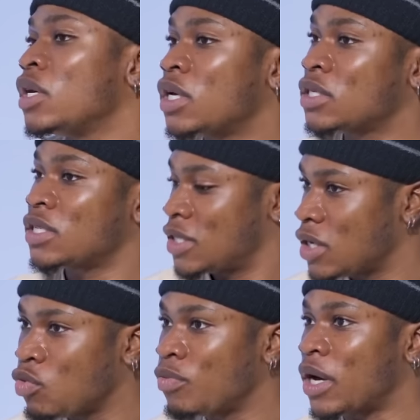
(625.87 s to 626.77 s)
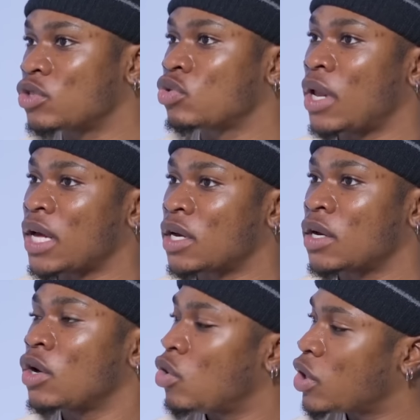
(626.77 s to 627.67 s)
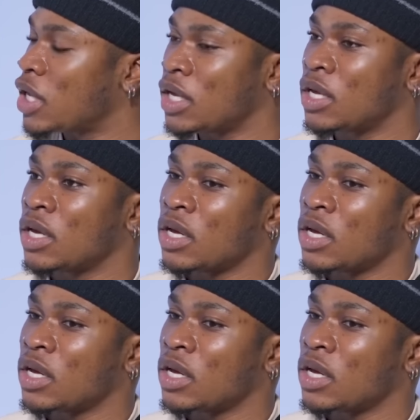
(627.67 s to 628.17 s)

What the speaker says: is a woman too, like, okay,